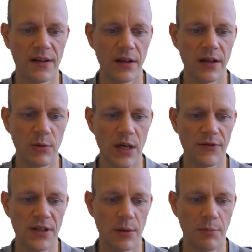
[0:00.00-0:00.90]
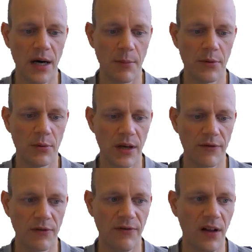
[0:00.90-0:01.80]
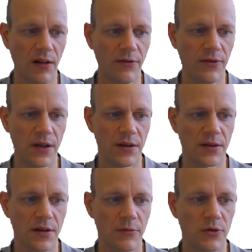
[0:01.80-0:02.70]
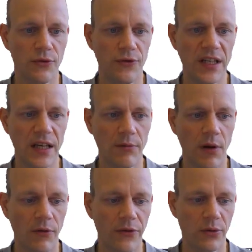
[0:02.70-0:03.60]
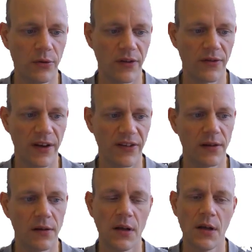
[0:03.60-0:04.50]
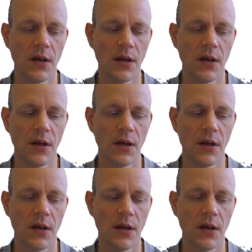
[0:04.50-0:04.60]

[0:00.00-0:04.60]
then we have here a pump, we have a valve and two feeding valves to this vessel.